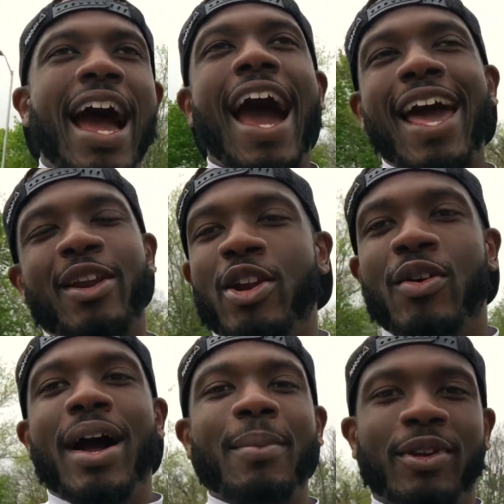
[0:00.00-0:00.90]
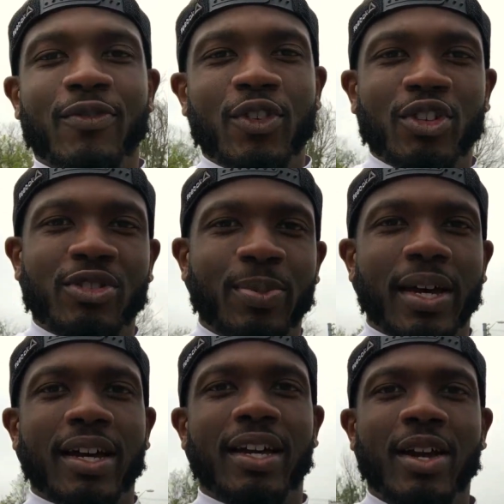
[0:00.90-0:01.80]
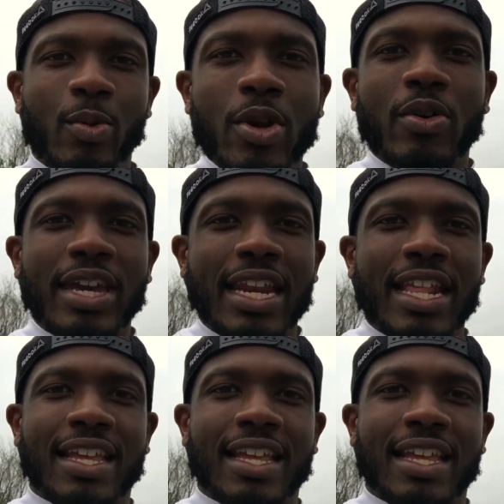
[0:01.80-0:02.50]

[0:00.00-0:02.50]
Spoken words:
I don't know, I'm confused, but we're gonna get it